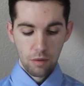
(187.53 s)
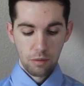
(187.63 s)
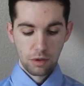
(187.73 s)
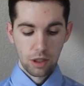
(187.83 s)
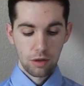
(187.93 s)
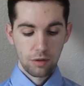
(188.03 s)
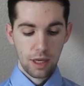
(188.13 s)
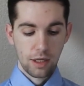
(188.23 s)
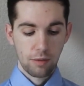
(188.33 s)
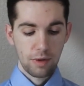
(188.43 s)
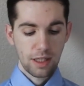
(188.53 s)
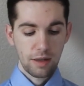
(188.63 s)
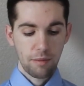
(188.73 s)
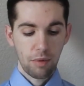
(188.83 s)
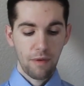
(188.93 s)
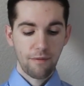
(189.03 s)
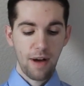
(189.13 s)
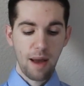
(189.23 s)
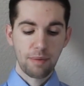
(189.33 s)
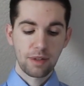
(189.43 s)
which includes a
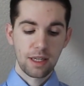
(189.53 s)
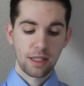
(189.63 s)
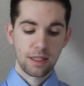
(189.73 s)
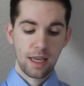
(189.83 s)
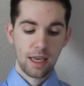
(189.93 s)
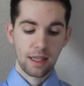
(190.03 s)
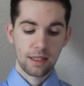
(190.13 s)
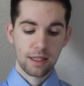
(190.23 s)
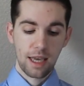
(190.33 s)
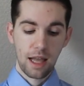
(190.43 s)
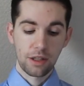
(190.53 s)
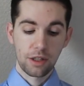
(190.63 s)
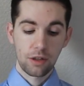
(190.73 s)
27.5% stake in the Sakhalin